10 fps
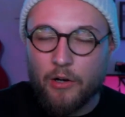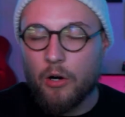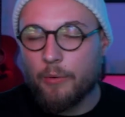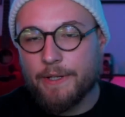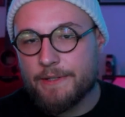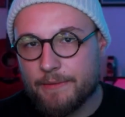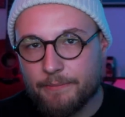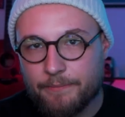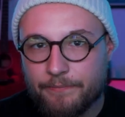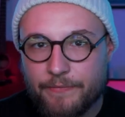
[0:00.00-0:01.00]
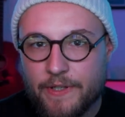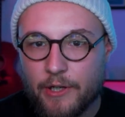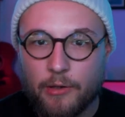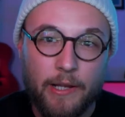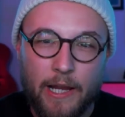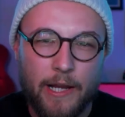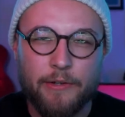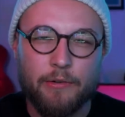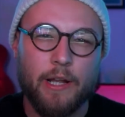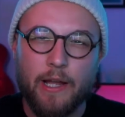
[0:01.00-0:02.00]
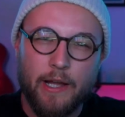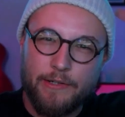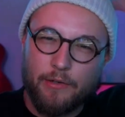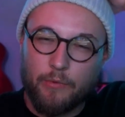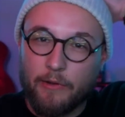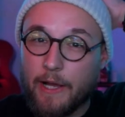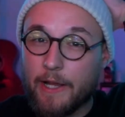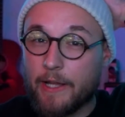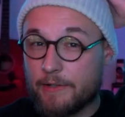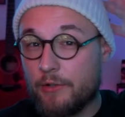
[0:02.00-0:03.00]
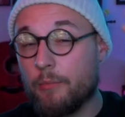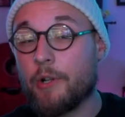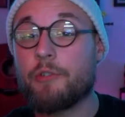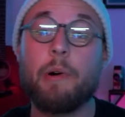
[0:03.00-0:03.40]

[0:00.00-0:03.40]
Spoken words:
always terribly accurate. I don't rely on it too much,